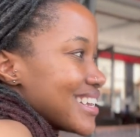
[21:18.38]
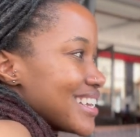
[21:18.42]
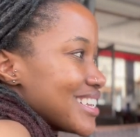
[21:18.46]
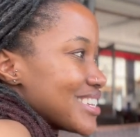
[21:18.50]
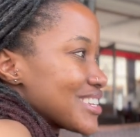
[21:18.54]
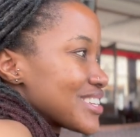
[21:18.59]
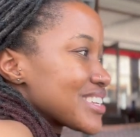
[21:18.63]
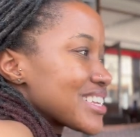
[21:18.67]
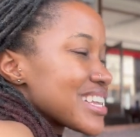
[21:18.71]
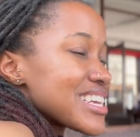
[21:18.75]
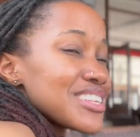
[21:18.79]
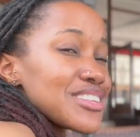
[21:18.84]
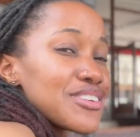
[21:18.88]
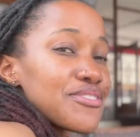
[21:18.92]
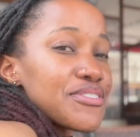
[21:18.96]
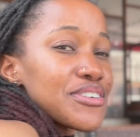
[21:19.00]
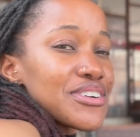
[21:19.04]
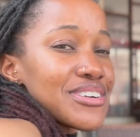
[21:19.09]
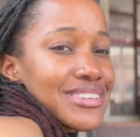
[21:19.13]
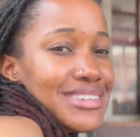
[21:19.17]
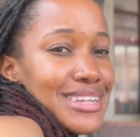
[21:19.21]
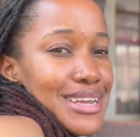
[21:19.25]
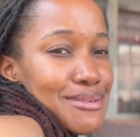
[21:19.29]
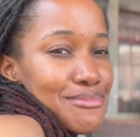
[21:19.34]
Today is the
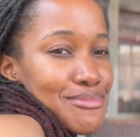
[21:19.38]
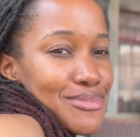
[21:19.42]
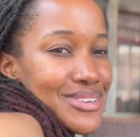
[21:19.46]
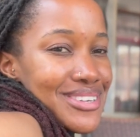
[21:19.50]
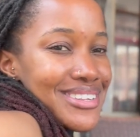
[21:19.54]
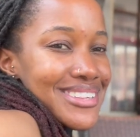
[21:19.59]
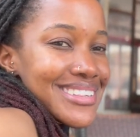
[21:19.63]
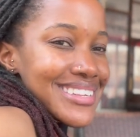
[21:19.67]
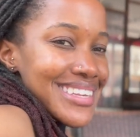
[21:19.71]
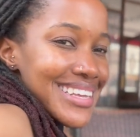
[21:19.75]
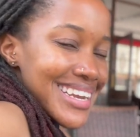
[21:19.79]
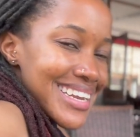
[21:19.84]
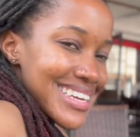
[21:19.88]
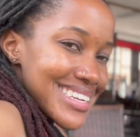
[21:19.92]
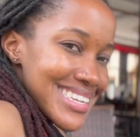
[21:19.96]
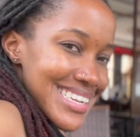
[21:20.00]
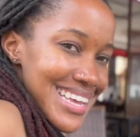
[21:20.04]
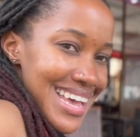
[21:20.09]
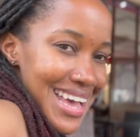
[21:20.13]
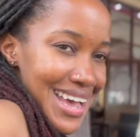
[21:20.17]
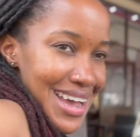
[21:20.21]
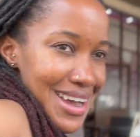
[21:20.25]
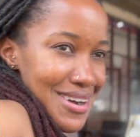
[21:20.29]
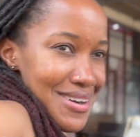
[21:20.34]
first time we're sitting
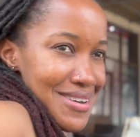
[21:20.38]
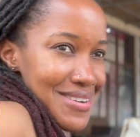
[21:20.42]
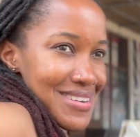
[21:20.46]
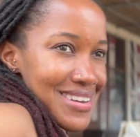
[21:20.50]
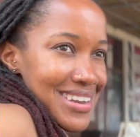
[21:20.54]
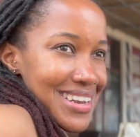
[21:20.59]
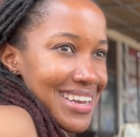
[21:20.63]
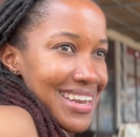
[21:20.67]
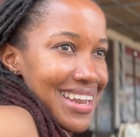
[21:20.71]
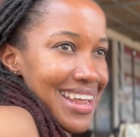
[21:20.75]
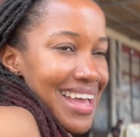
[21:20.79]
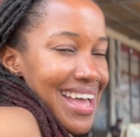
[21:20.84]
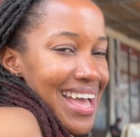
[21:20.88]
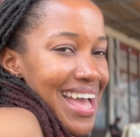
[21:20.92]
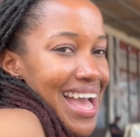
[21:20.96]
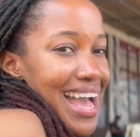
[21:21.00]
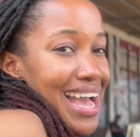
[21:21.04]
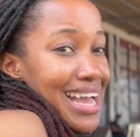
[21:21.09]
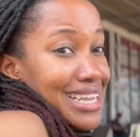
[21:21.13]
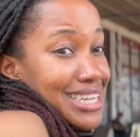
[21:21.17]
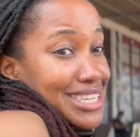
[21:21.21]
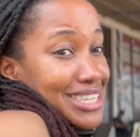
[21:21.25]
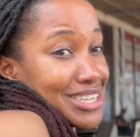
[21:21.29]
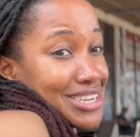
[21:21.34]
down,
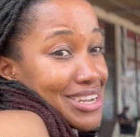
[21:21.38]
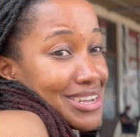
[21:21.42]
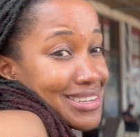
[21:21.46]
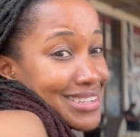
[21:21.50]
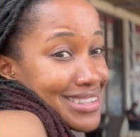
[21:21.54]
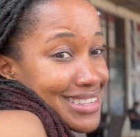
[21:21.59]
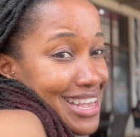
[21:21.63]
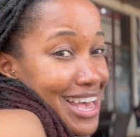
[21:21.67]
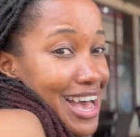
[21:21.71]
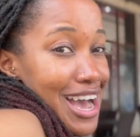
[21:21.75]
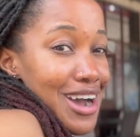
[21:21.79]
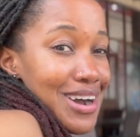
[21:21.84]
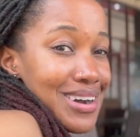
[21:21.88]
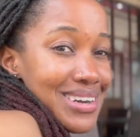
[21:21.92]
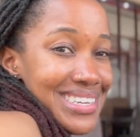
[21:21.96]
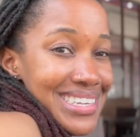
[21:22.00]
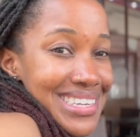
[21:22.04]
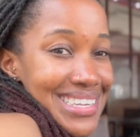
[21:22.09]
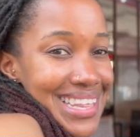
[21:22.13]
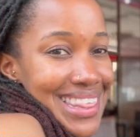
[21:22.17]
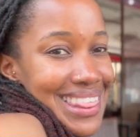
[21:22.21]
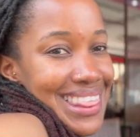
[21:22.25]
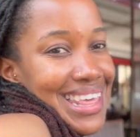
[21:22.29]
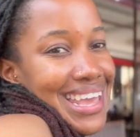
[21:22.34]
and turns out
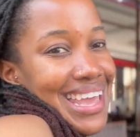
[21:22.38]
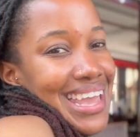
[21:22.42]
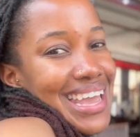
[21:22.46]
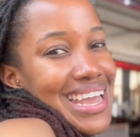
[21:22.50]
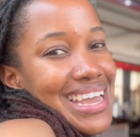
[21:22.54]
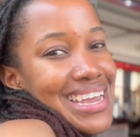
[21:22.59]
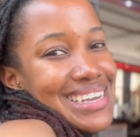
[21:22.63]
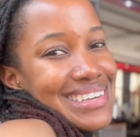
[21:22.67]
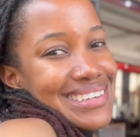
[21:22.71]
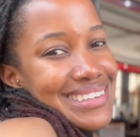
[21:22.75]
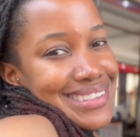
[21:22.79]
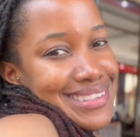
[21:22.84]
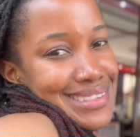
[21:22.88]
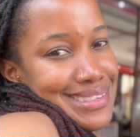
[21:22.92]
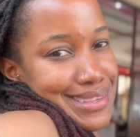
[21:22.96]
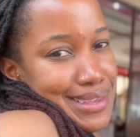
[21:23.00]
there is